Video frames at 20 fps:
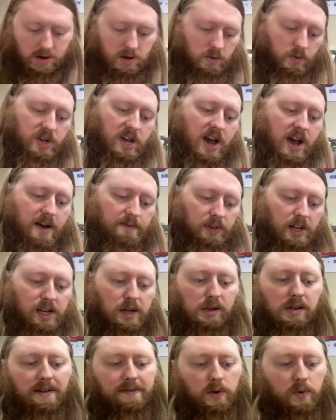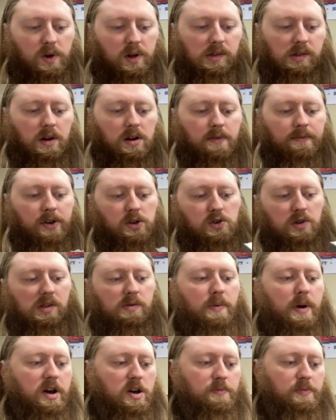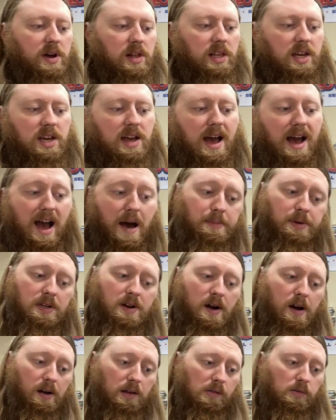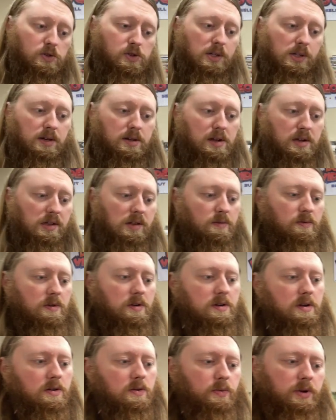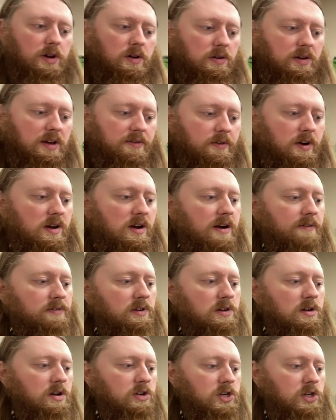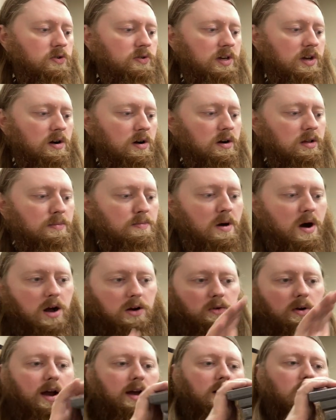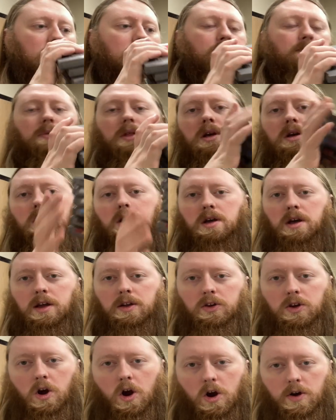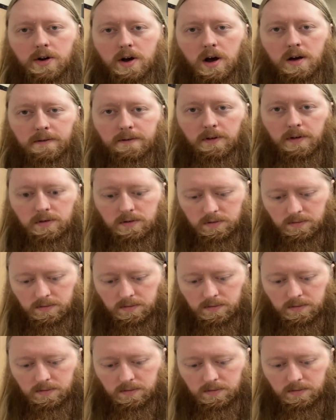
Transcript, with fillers: We have Legacy of the Wizard, Adventures of Bayou Billy, Abadox, which is a decent one. We don't get very often. To the Earth, Mach Rider, and Karnov.